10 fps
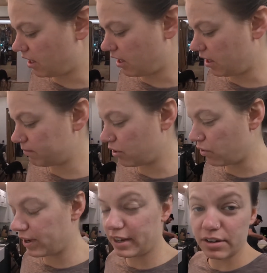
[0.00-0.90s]
I'm
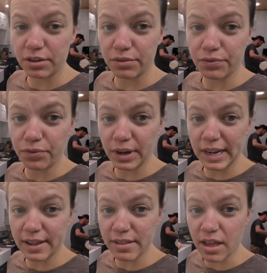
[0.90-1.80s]
going to
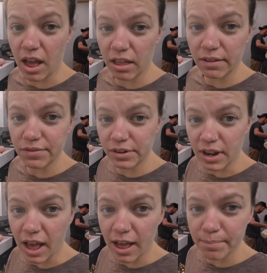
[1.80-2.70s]
freeze all of the
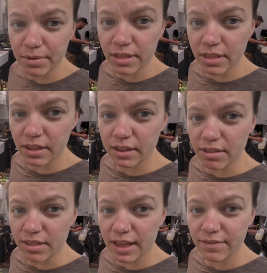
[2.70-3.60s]
tops
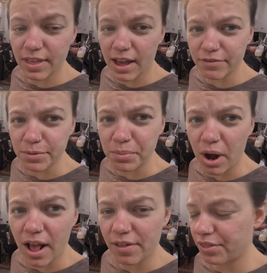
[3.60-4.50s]
and save that for
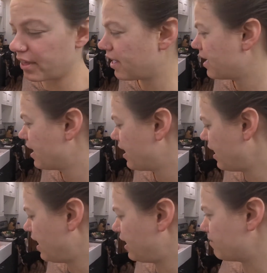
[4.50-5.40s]
broth,
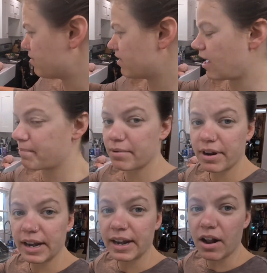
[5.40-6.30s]
and I'm
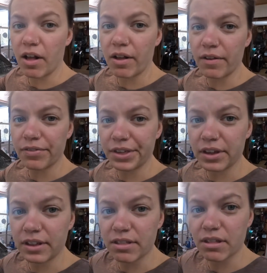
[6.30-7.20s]
separating all of the
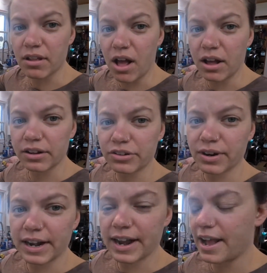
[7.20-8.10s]
good stalks
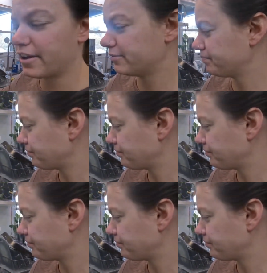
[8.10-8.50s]
right now.